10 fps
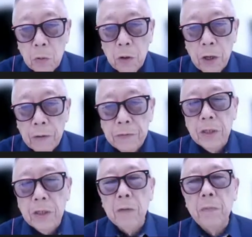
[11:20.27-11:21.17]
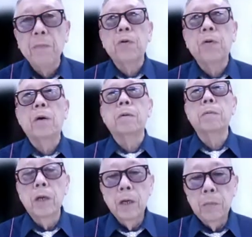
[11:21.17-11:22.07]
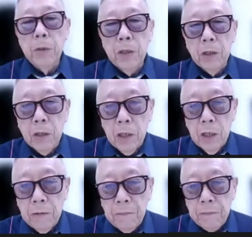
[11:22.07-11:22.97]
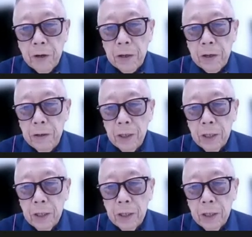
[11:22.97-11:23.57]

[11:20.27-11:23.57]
will have sleeping problem because the kidney fire